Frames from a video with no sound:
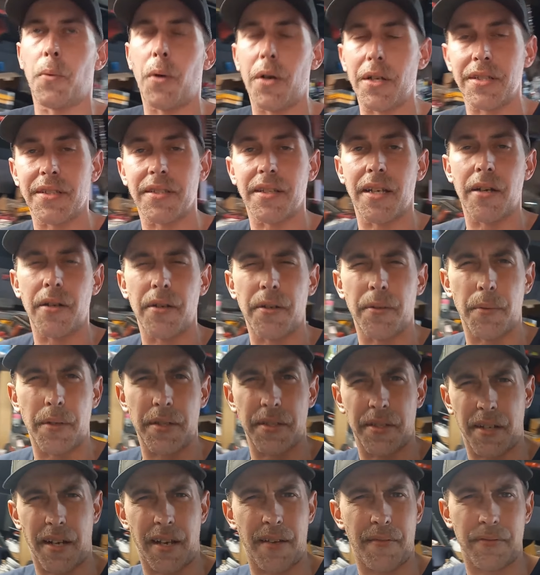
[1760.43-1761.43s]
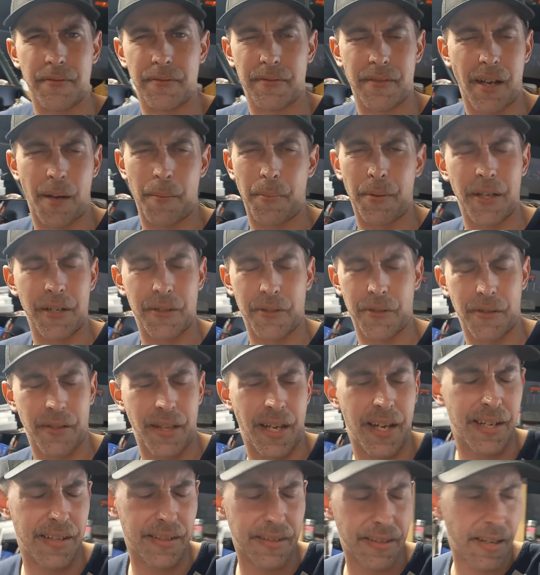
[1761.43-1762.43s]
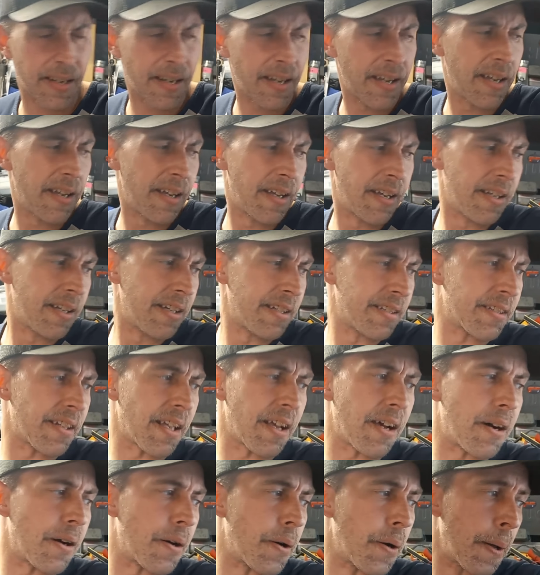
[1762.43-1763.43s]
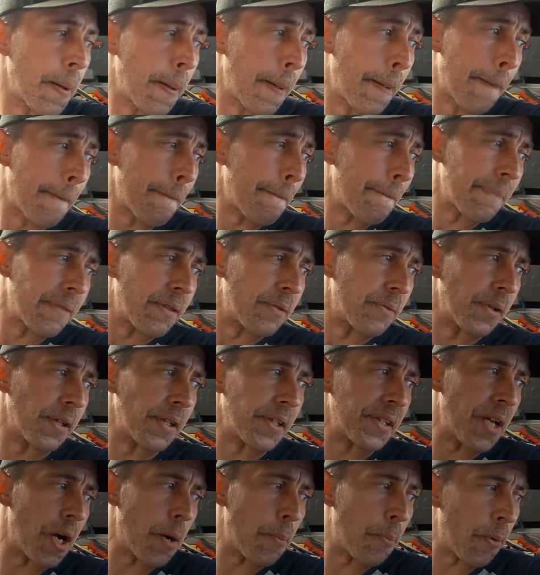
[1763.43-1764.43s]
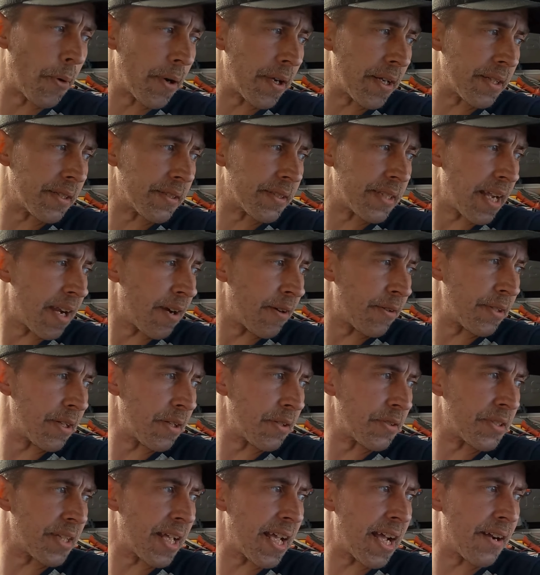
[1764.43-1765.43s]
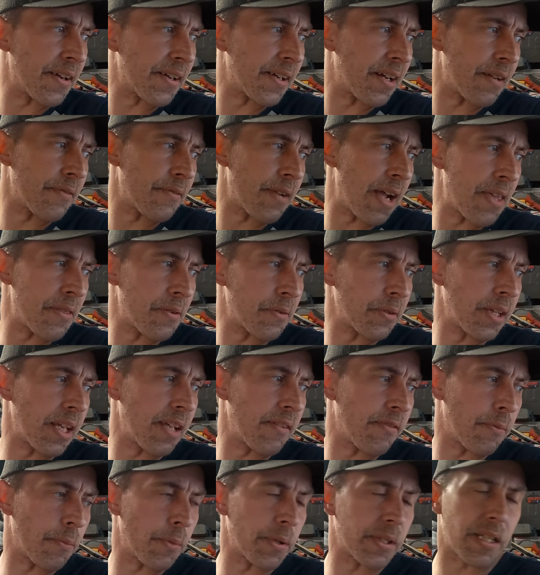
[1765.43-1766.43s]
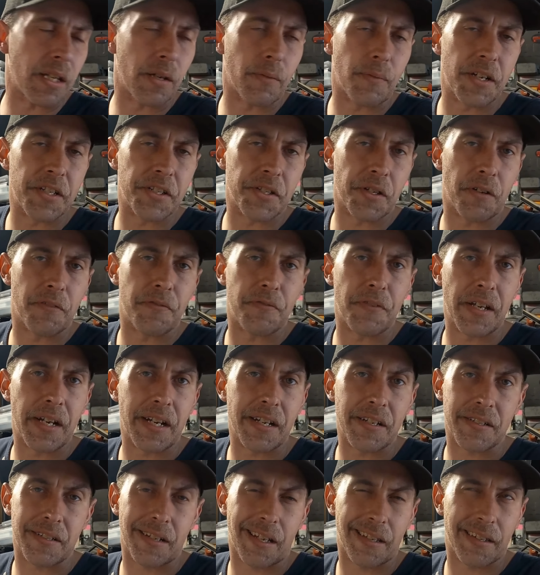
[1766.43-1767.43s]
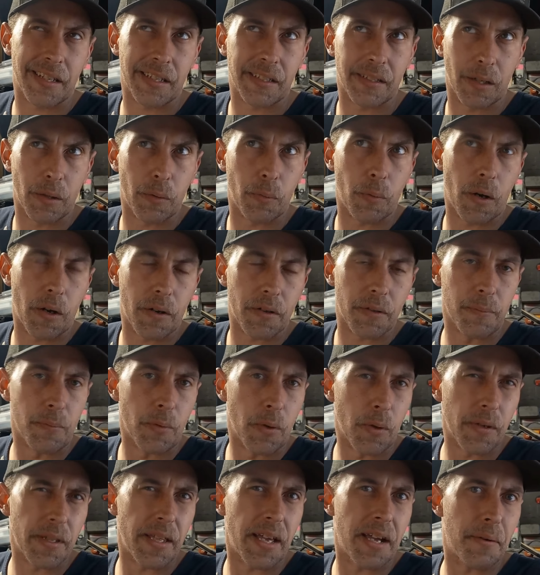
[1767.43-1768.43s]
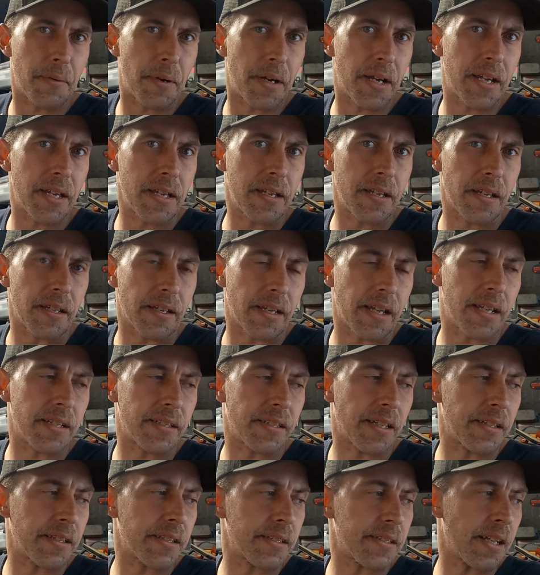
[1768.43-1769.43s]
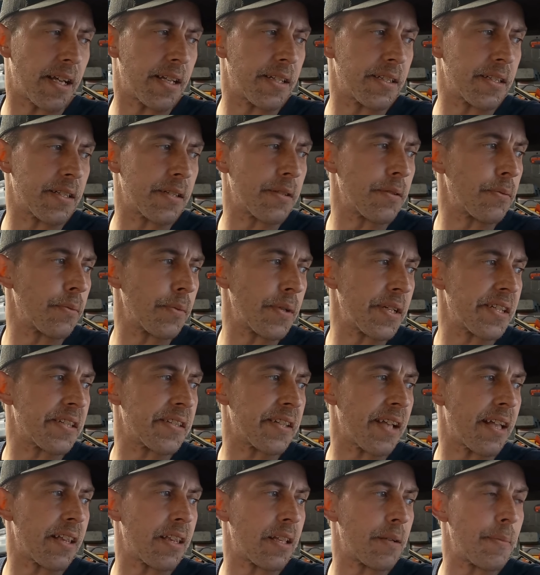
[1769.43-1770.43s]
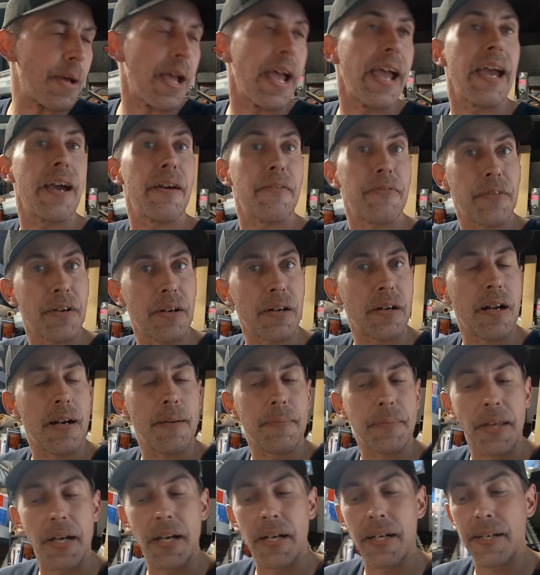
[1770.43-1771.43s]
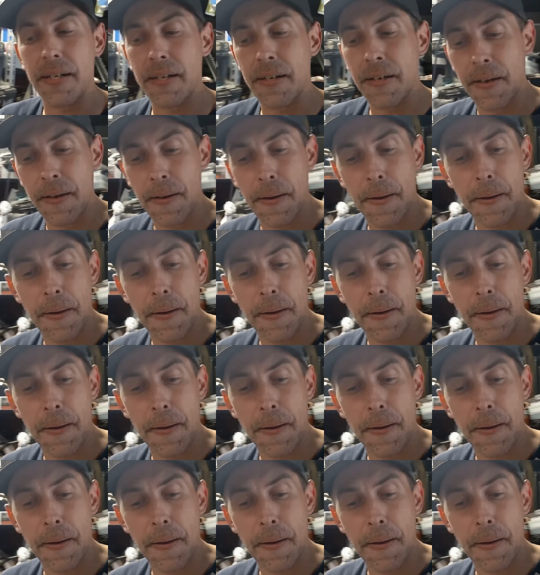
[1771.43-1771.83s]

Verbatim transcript: ones though, the ones that have a couple extra things. So really no point in tearing those down, and I'd rather leave them with the original finished. I think they're worth more that way, in case I decide to resell them after I'm done